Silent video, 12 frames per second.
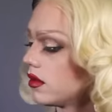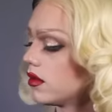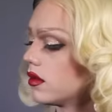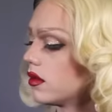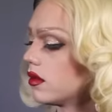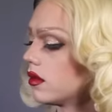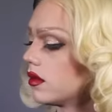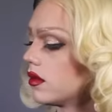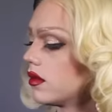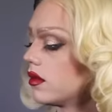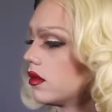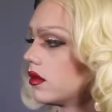
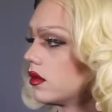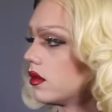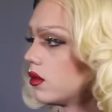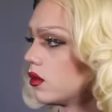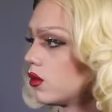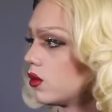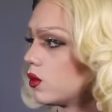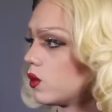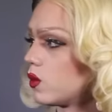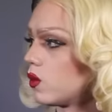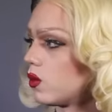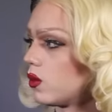
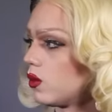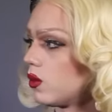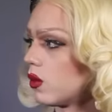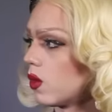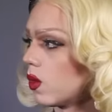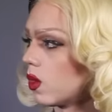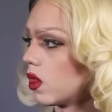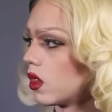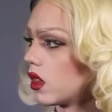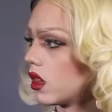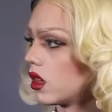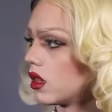
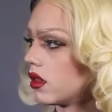[no speech]